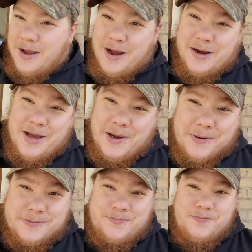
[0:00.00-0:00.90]
Anyhow,
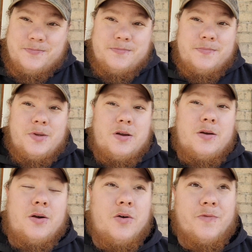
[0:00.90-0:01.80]

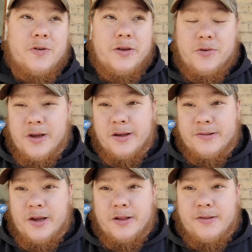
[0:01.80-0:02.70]
hopefully you guys
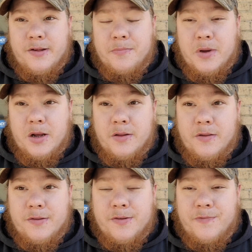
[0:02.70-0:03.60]
got something out of
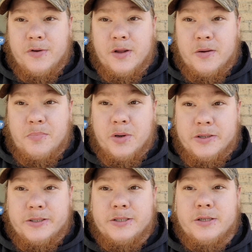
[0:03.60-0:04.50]
this. If you did,
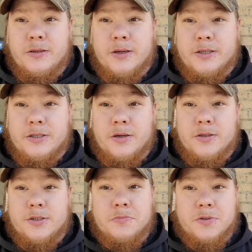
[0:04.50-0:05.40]
please like, share,
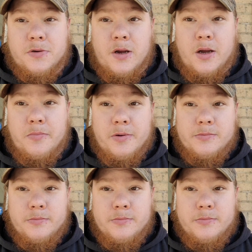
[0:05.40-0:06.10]
and subscribe.